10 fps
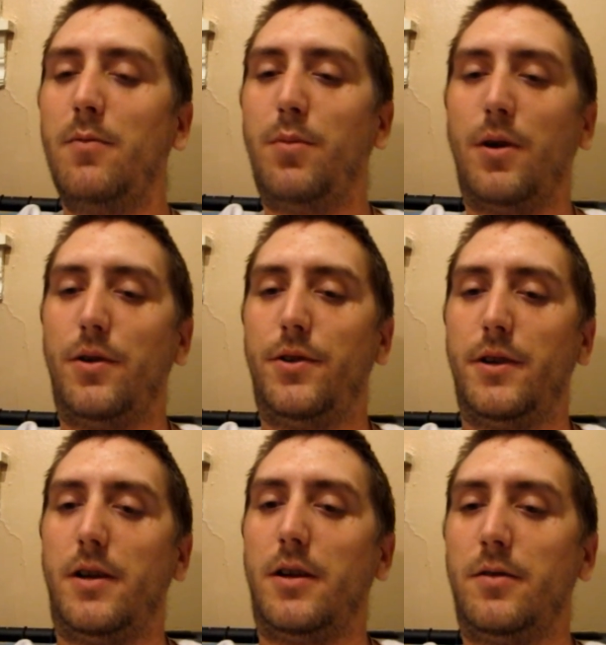But
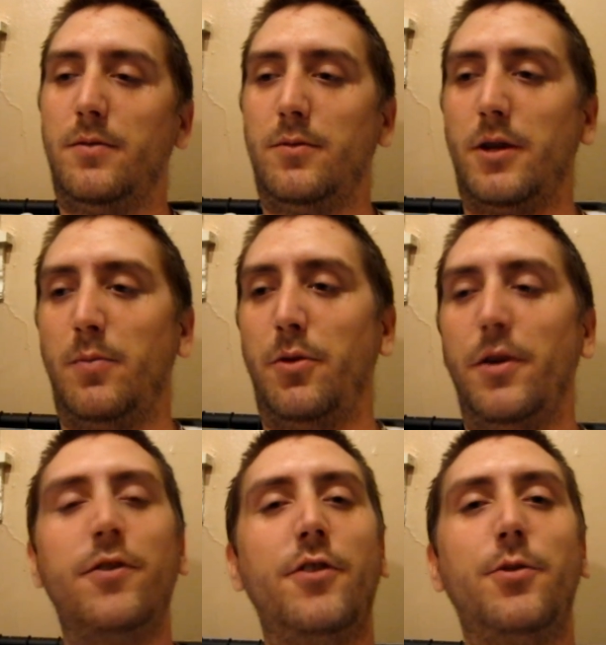when I'm put
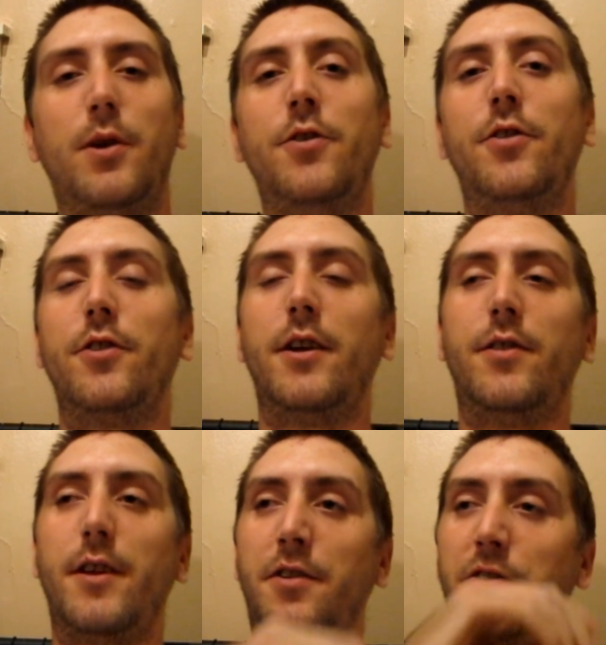in situations like
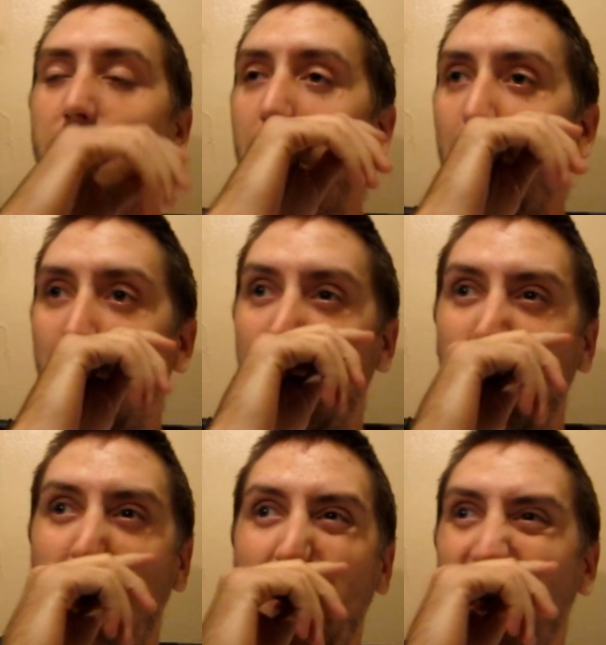this,
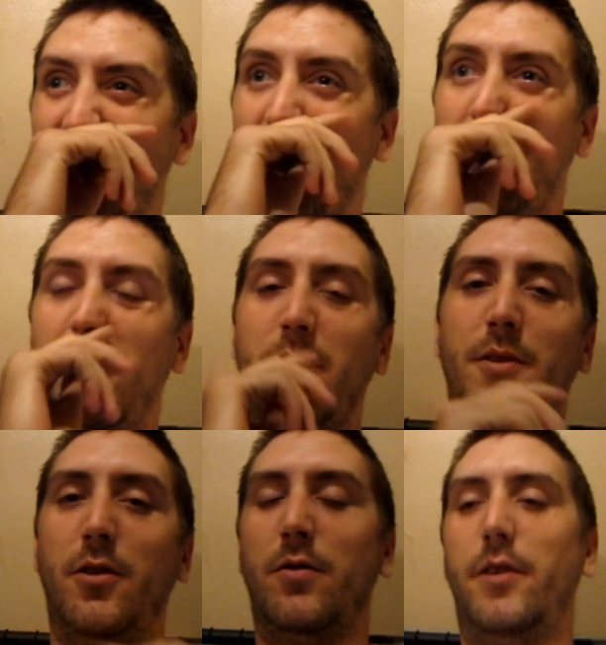it doesn't make me
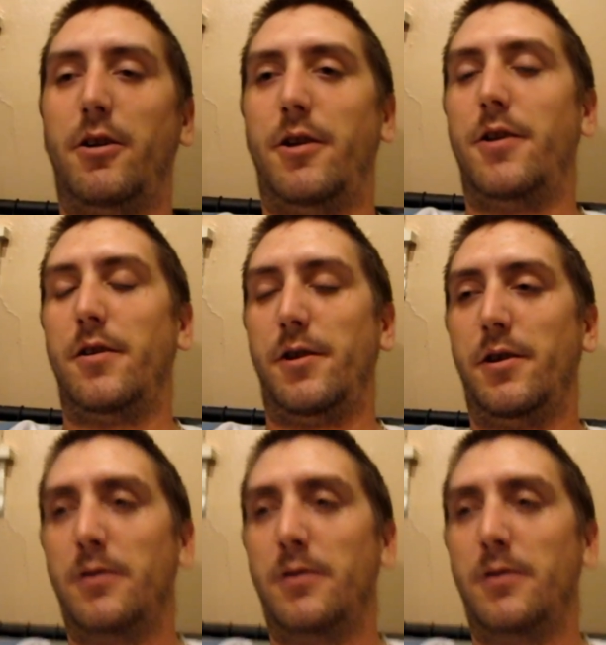look very good.